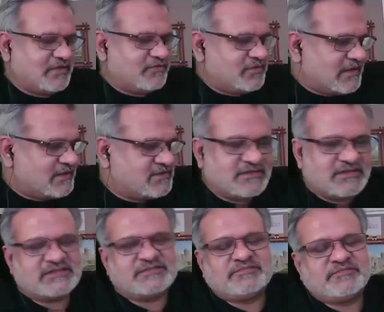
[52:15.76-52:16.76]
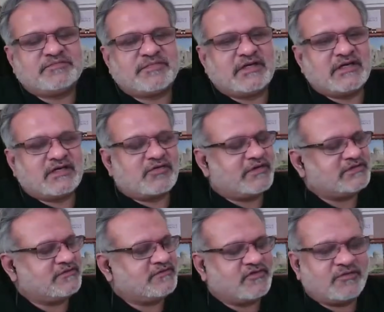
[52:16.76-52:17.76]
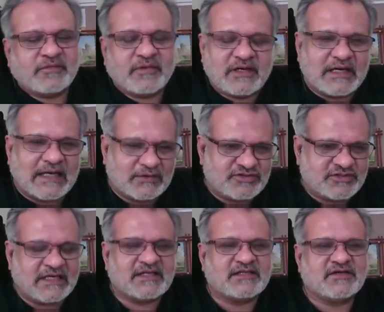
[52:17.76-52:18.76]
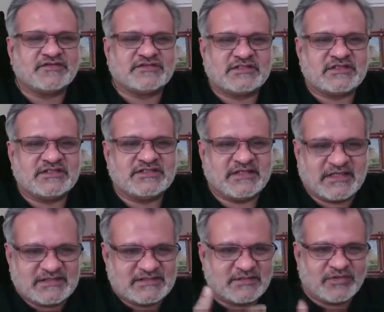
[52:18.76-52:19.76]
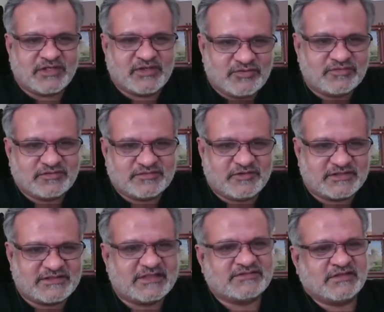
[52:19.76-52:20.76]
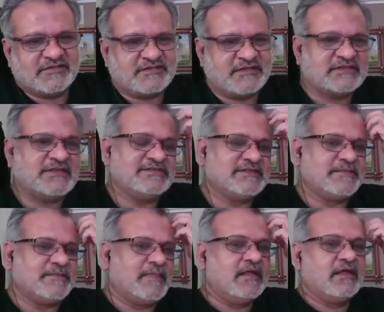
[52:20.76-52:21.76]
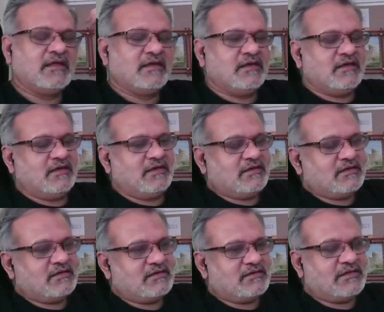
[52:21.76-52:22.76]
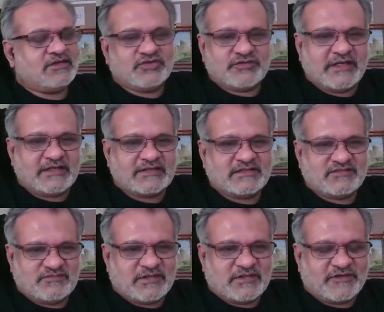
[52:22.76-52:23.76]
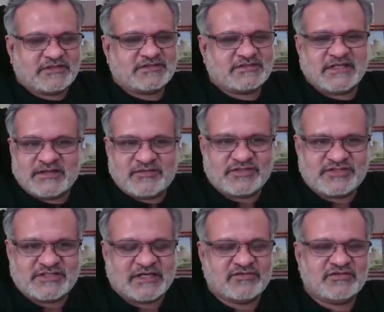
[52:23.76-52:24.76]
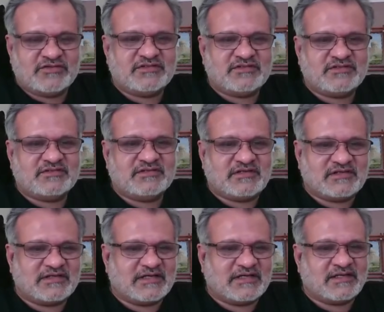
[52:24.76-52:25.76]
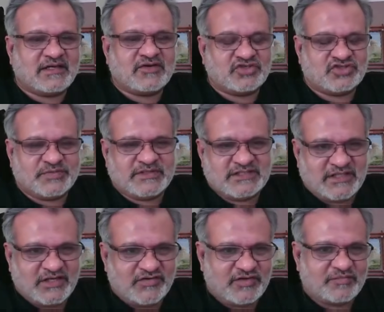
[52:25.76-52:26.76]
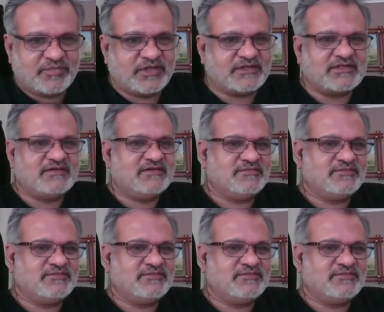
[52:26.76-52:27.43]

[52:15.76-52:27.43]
I would answer this question from outside of Central Asia, as somebody who works outside of Central Asia. There are two things, and first thing will sound like conspiracy theory, but